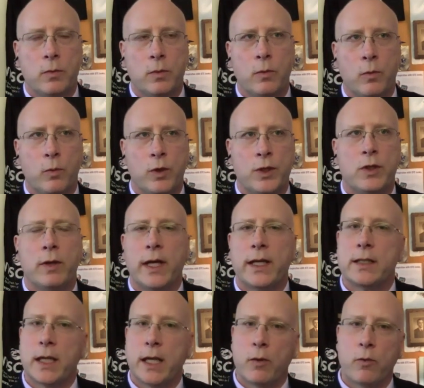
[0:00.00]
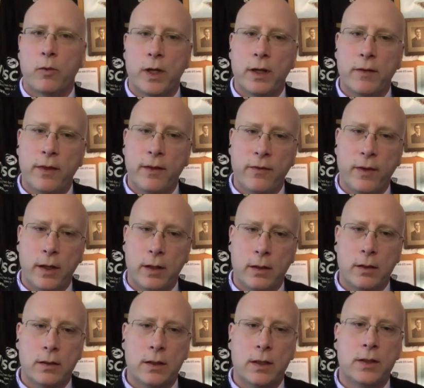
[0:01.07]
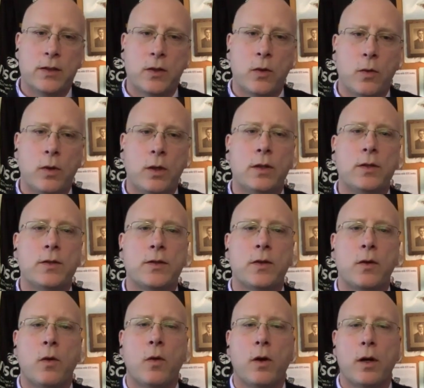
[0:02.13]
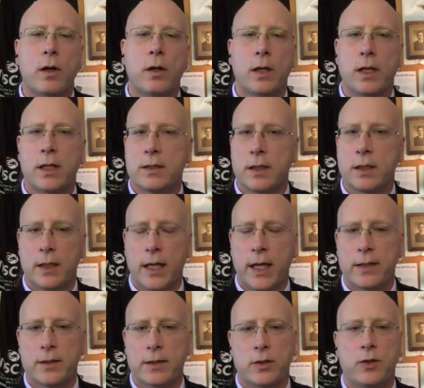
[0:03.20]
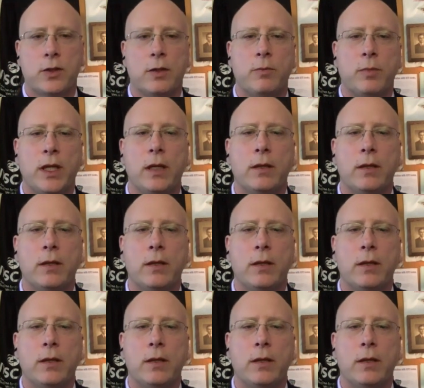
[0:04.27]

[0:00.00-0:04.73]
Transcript: Would you like to get rid of the funnel in schools, or is it as it should be?